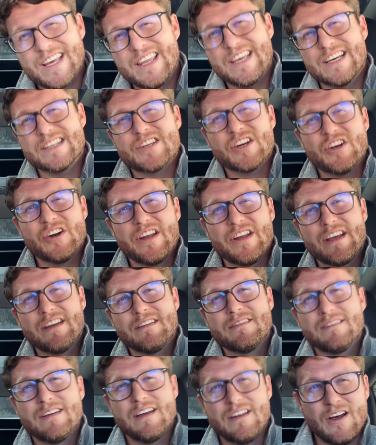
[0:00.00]
the attorney,
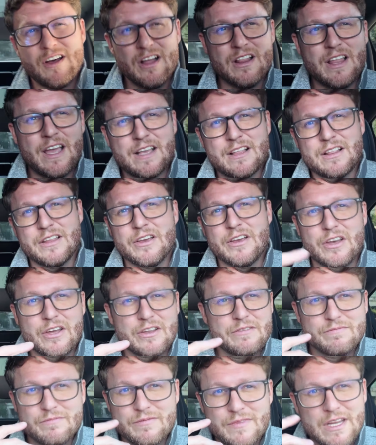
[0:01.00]
in all
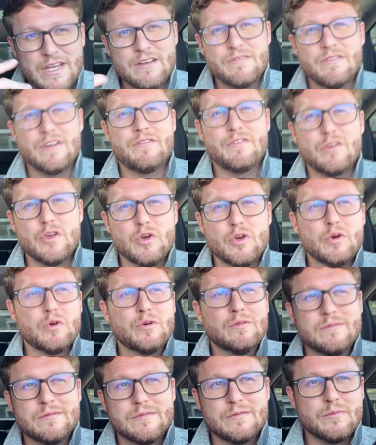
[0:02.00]
likelihood, even if
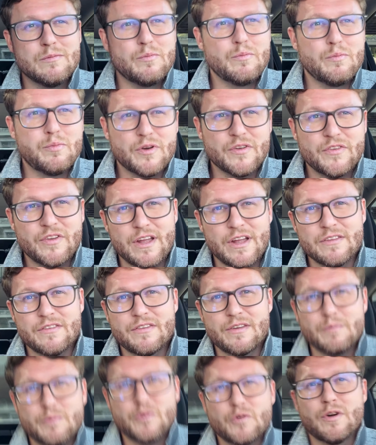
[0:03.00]
you present
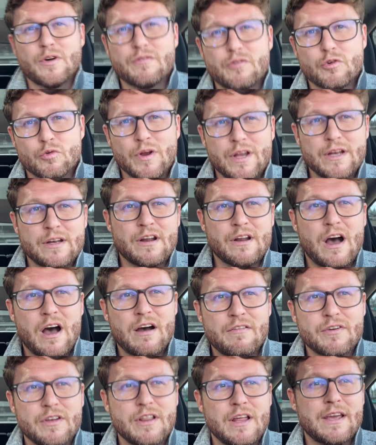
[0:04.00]
some sort of a written
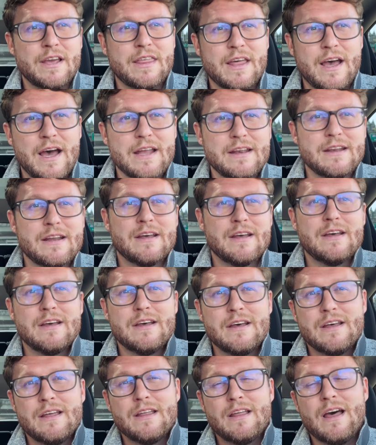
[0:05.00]
offer like that,
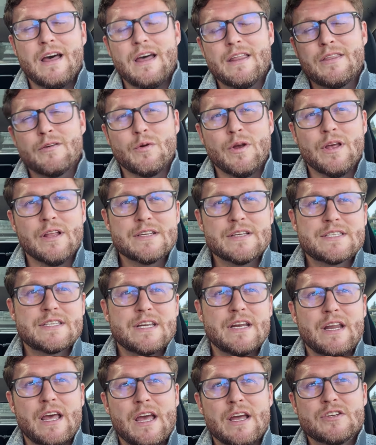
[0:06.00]
the real
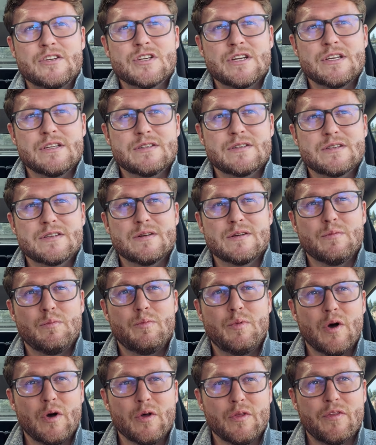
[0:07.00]
estate agent,
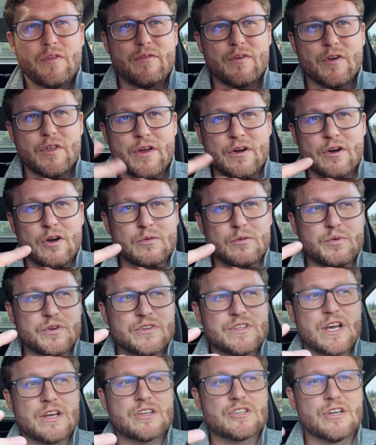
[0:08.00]
both for their own
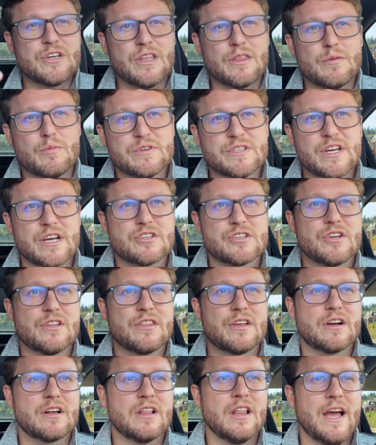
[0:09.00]
protection and the protection of
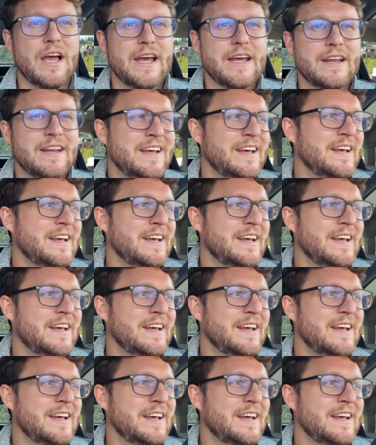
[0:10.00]
their client,